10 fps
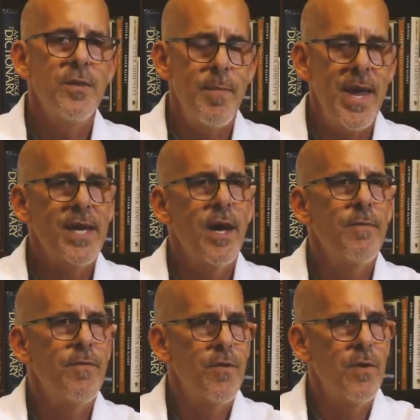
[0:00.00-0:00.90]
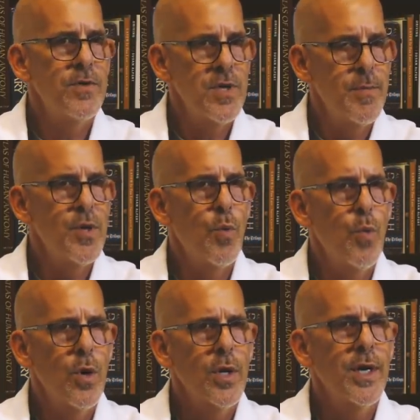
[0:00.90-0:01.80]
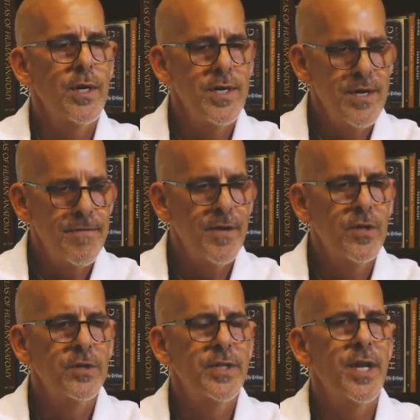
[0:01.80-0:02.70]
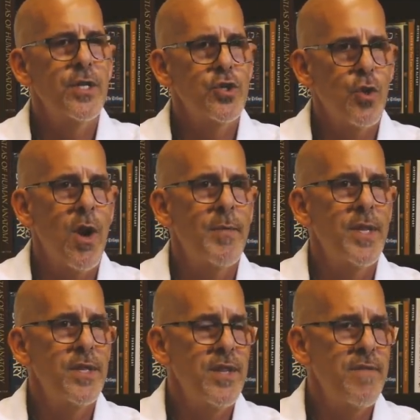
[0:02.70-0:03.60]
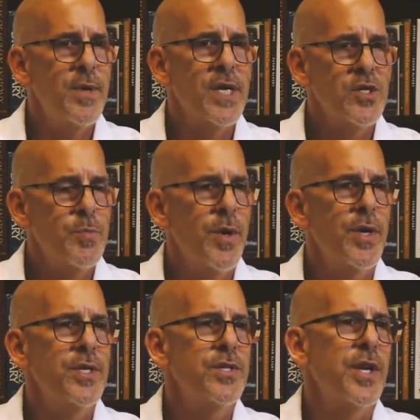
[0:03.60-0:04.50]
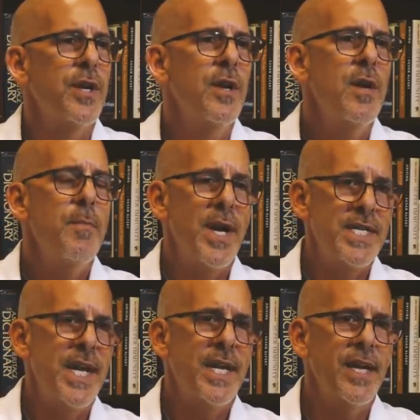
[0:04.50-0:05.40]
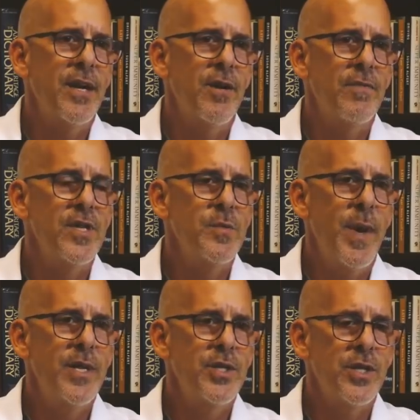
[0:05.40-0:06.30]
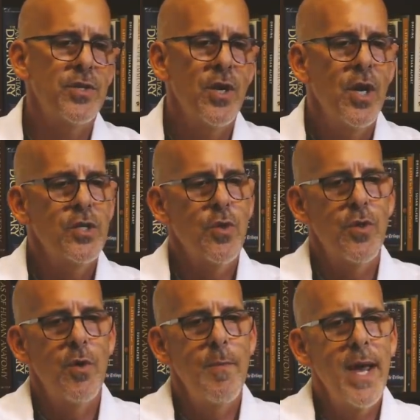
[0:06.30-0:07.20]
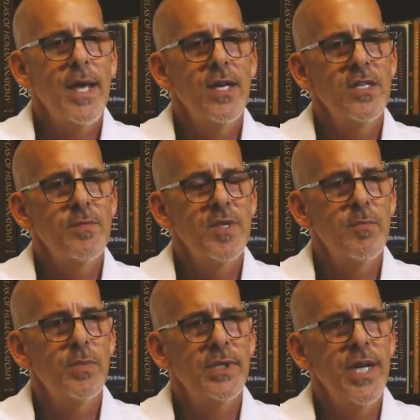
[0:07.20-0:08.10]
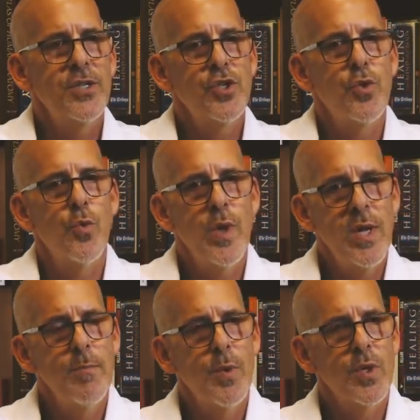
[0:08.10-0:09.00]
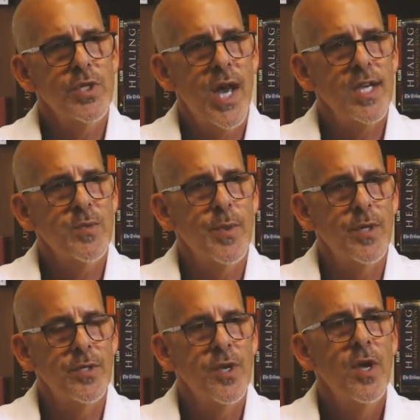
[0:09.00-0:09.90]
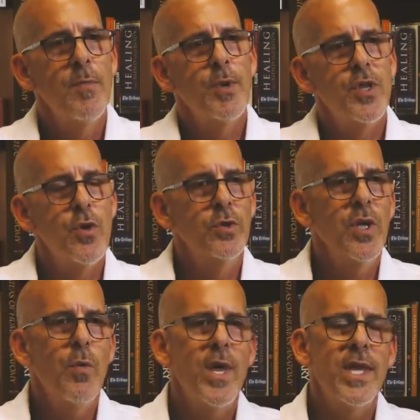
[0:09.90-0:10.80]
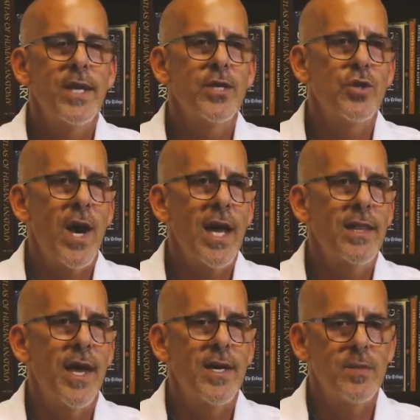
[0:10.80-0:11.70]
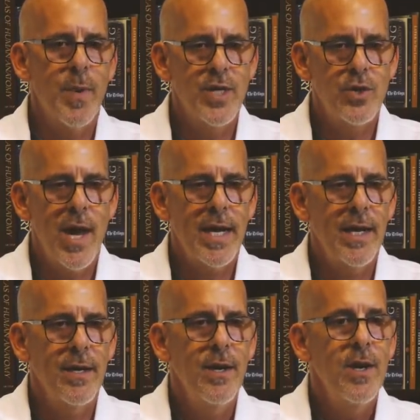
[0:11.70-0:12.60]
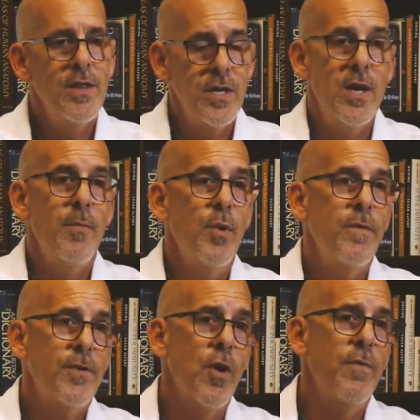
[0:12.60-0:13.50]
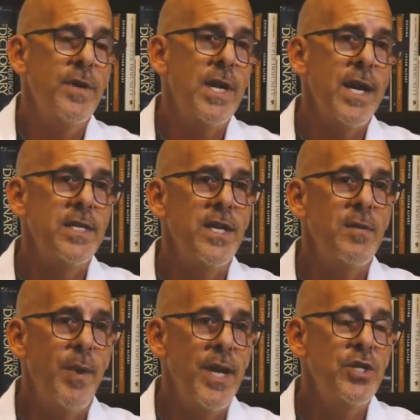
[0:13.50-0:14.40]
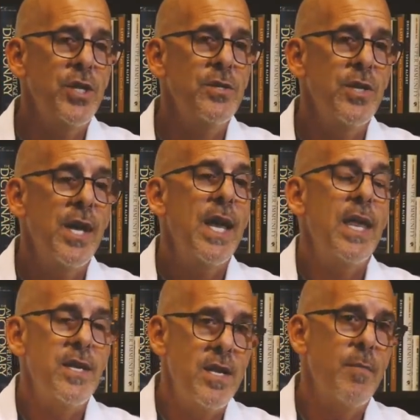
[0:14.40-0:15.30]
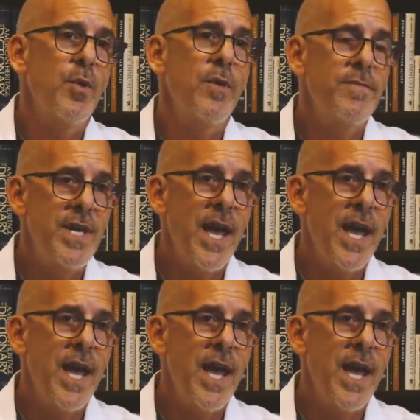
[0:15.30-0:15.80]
to make up for some of the work and difficulty and trauma that they've been experiencing by taking care of these patients. So there are mechanisms in place to reimburse hospitals, but the only way they can track that is by tracking the number of COVID 19 patients and the number of